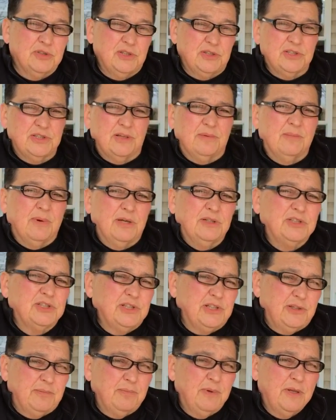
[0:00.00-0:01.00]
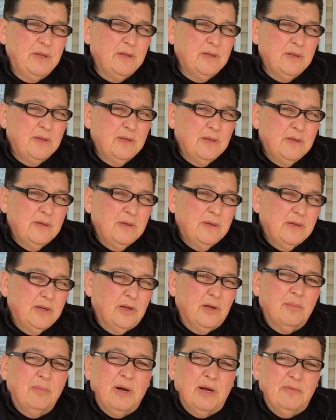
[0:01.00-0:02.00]
He said, My sheep
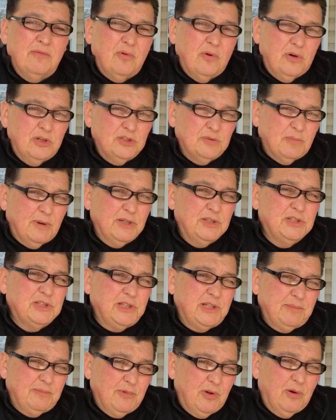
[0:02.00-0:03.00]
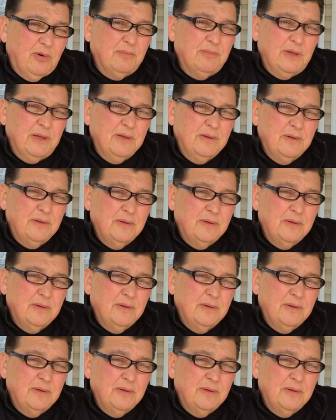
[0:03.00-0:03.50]
hear my voice, my sheep know me.